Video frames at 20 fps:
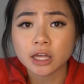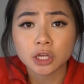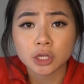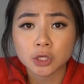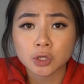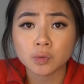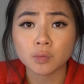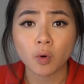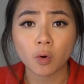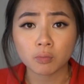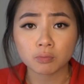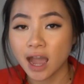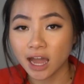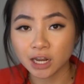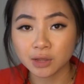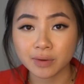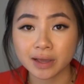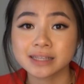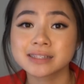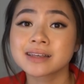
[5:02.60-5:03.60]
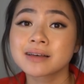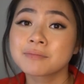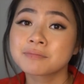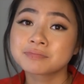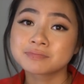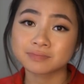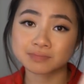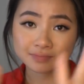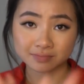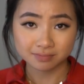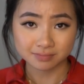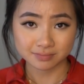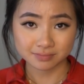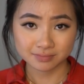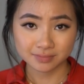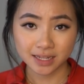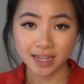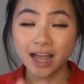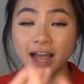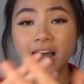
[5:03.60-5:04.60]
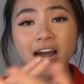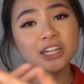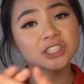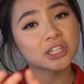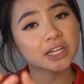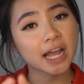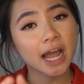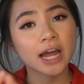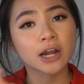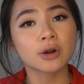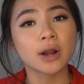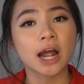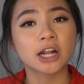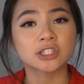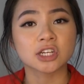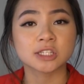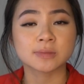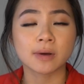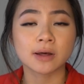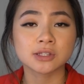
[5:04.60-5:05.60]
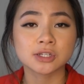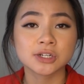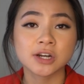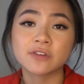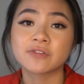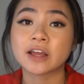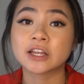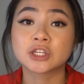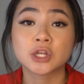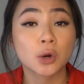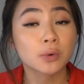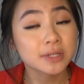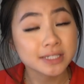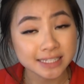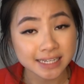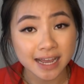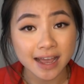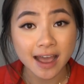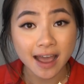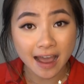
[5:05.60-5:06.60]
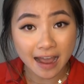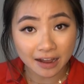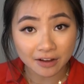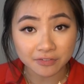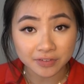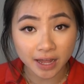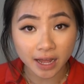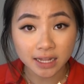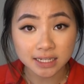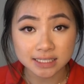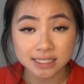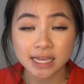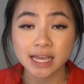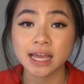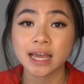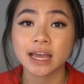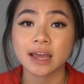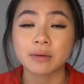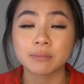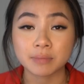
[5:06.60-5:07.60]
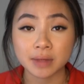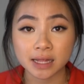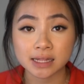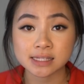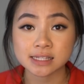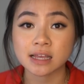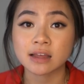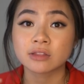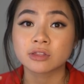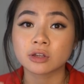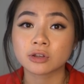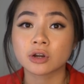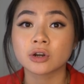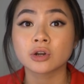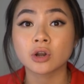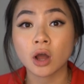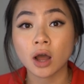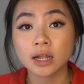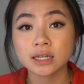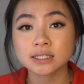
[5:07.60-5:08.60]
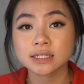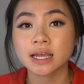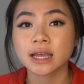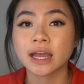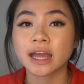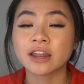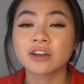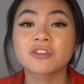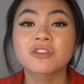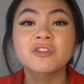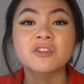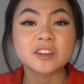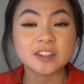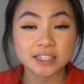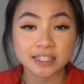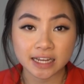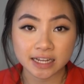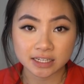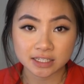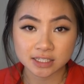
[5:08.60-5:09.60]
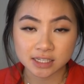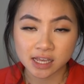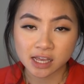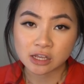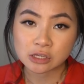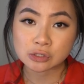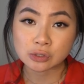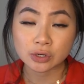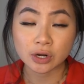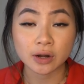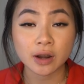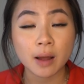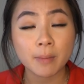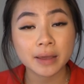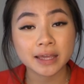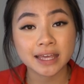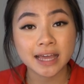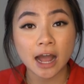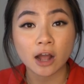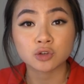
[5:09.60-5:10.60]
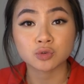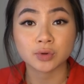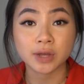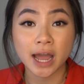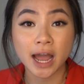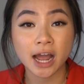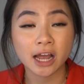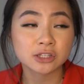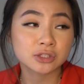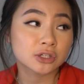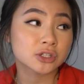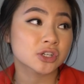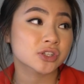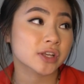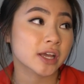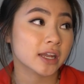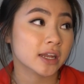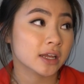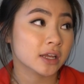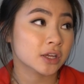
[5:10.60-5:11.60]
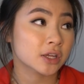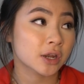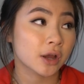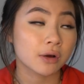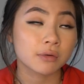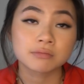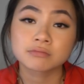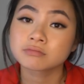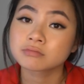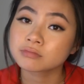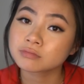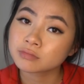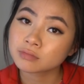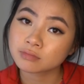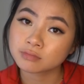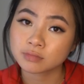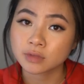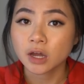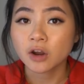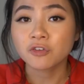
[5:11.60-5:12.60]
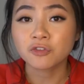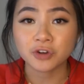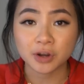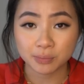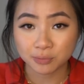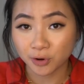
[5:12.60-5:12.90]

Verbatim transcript: like you won't. Anyways, hashtag ad or hashtag sponsored. If they don't have that, it means that they're not an affiliate. So they're not making actual cash. They're just getting, you know, a free